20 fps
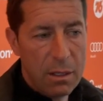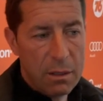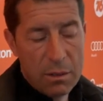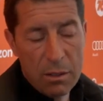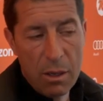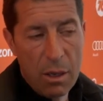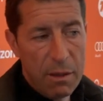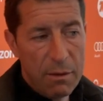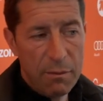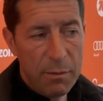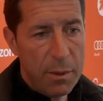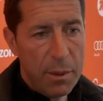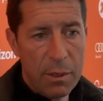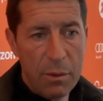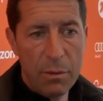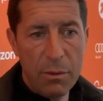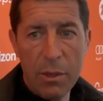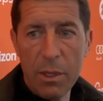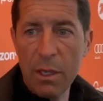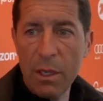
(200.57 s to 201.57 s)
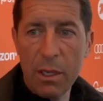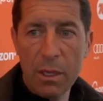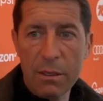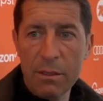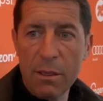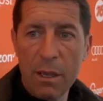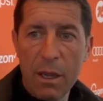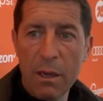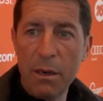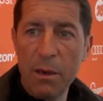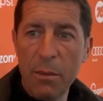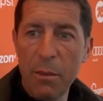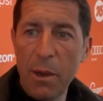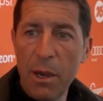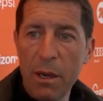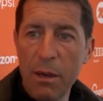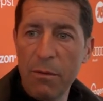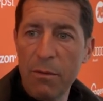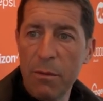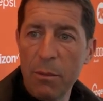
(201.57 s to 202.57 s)
so I've been really excited
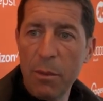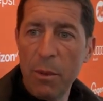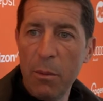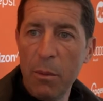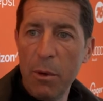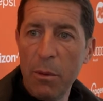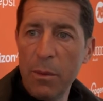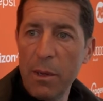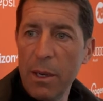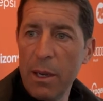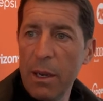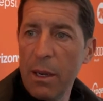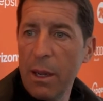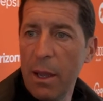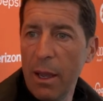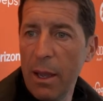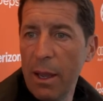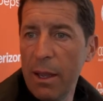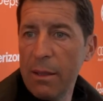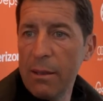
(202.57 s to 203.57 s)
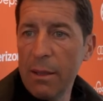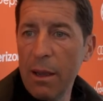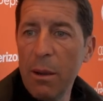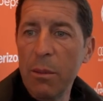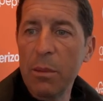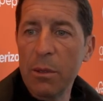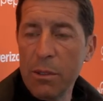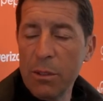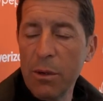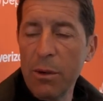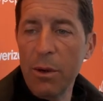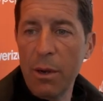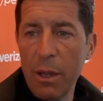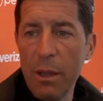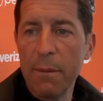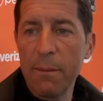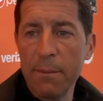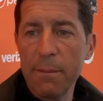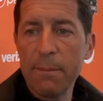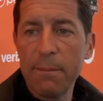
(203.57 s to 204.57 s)
about it from the moment I had the opportunity.